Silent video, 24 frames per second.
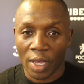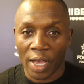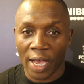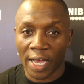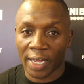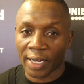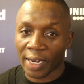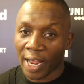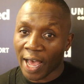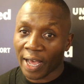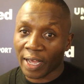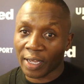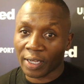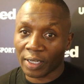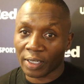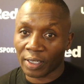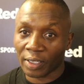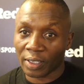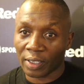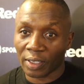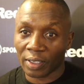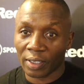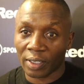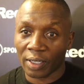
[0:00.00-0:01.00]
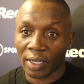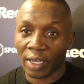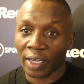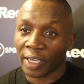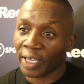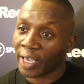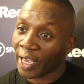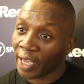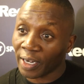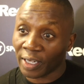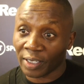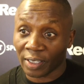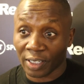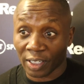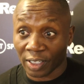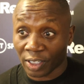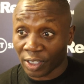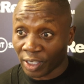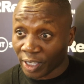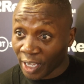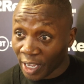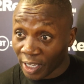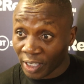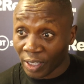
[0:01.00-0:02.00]
and that again is a
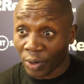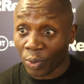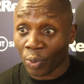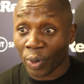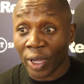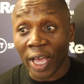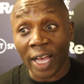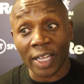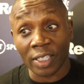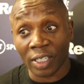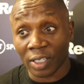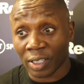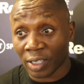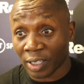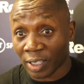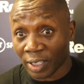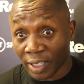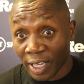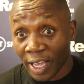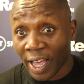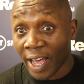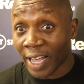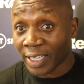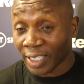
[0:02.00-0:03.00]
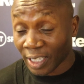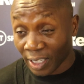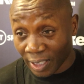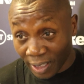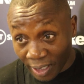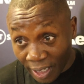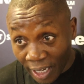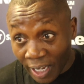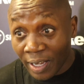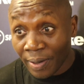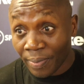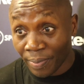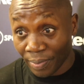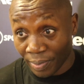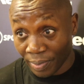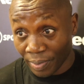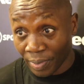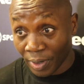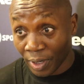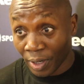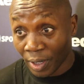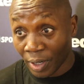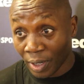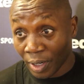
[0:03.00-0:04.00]
test. And we had to, st as a team,
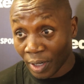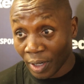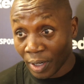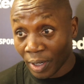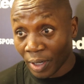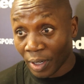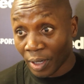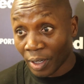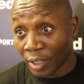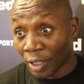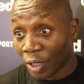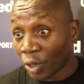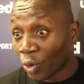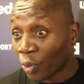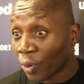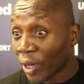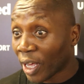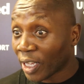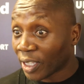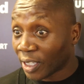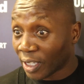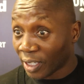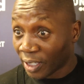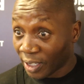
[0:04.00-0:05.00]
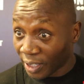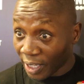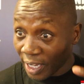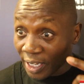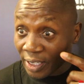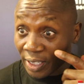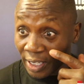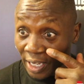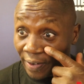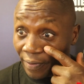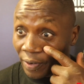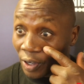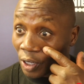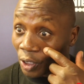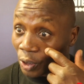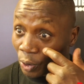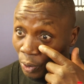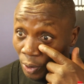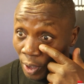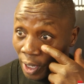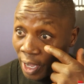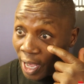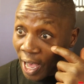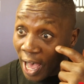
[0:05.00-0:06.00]
you know, we had to stay together
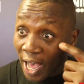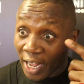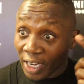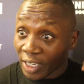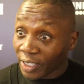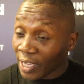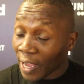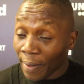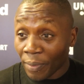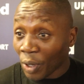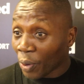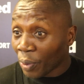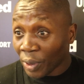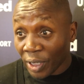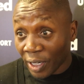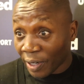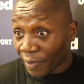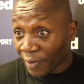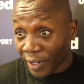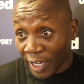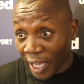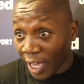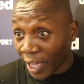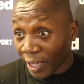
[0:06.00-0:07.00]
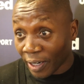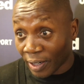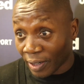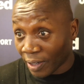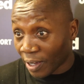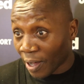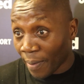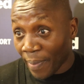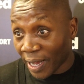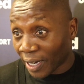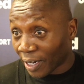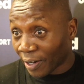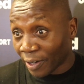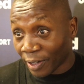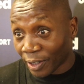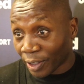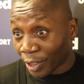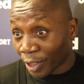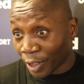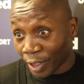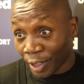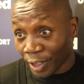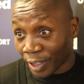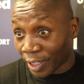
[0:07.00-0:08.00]
because at the time, no one ever cared about the
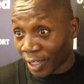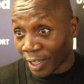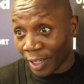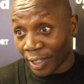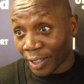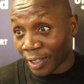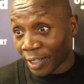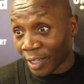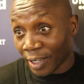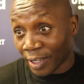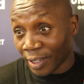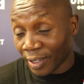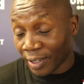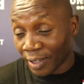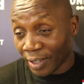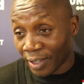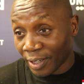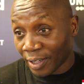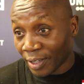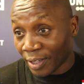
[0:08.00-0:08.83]
the the the